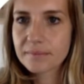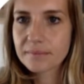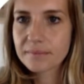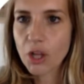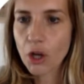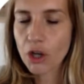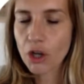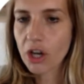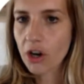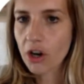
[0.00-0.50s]

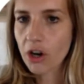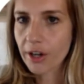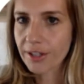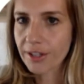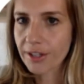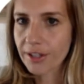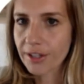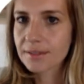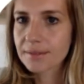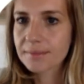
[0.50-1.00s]
a
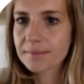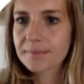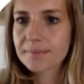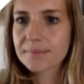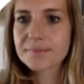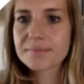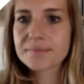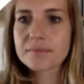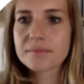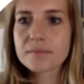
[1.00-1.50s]
card,
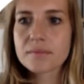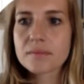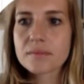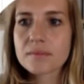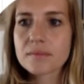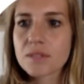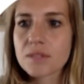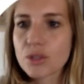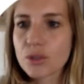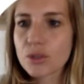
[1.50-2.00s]

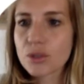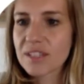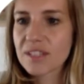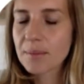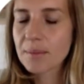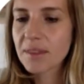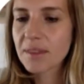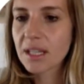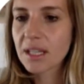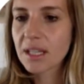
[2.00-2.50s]
so
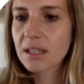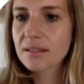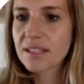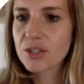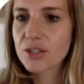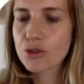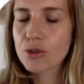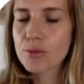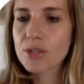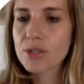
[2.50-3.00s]
same thing,
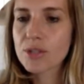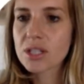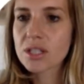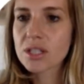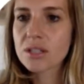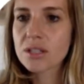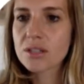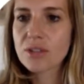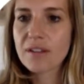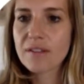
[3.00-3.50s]

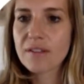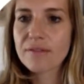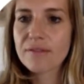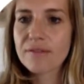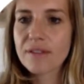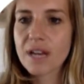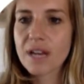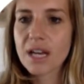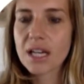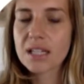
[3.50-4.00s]
description, you have
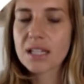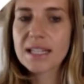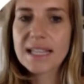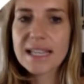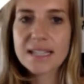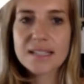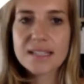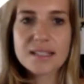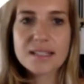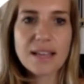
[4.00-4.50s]
uh,
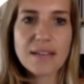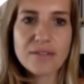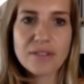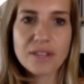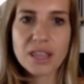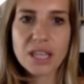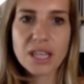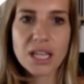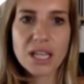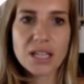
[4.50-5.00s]
links,
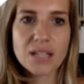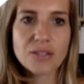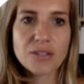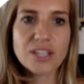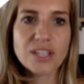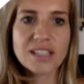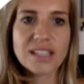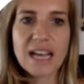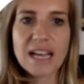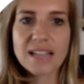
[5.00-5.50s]
everything. You
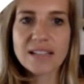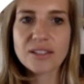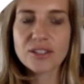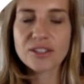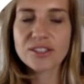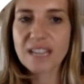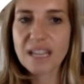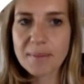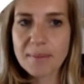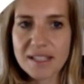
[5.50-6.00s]
can add a
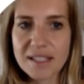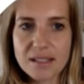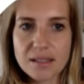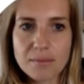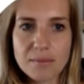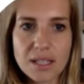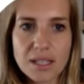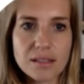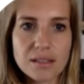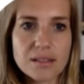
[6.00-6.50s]
time
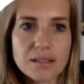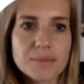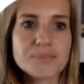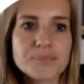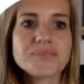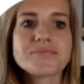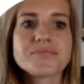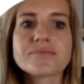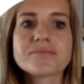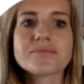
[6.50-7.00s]
estimate,
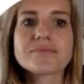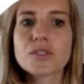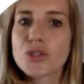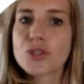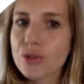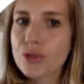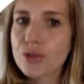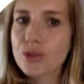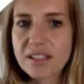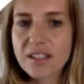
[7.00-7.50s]

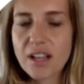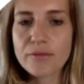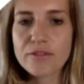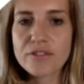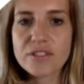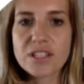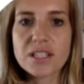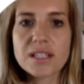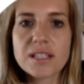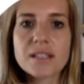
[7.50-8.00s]
due date,
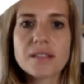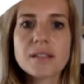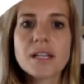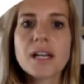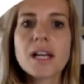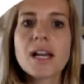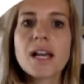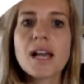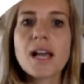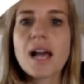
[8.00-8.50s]
obviously.
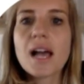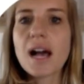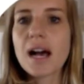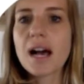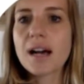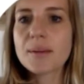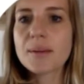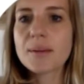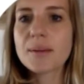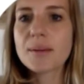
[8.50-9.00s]

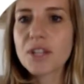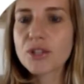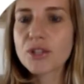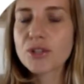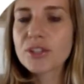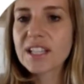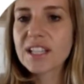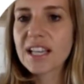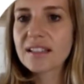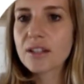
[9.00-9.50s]
Um,
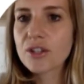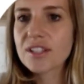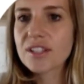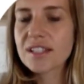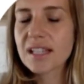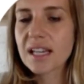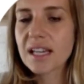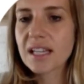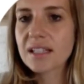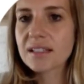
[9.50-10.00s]
you can
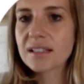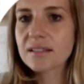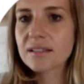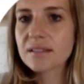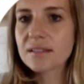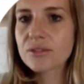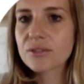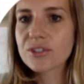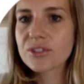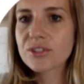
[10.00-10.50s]
assign
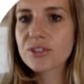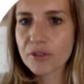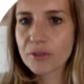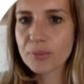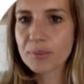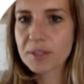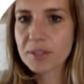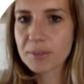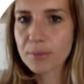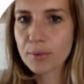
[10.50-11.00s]
to different
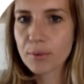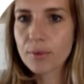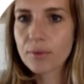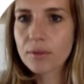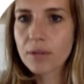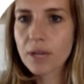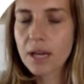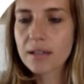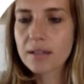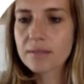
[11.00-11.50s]
people.
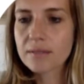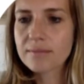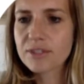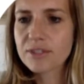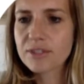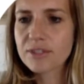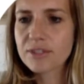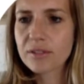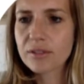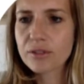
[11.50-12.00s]
Um,
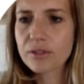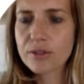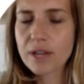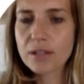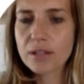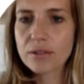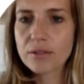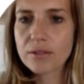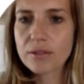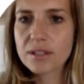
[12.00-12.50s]
so it
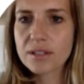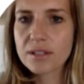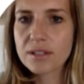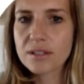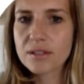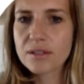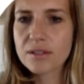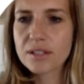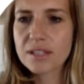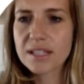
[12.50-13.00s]
follows
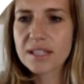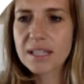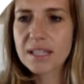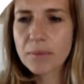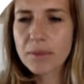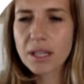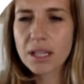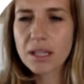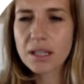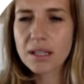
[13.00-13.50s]
the
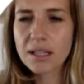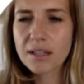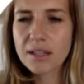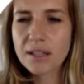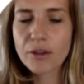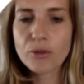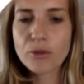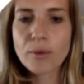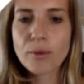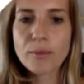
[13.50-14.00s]
same thing, if
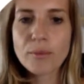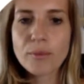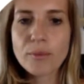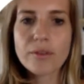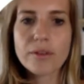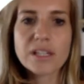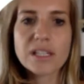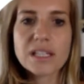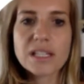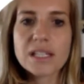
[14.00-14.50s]
I remember
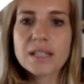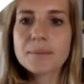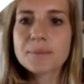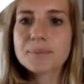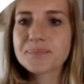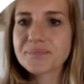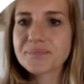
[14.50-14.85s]
correctly.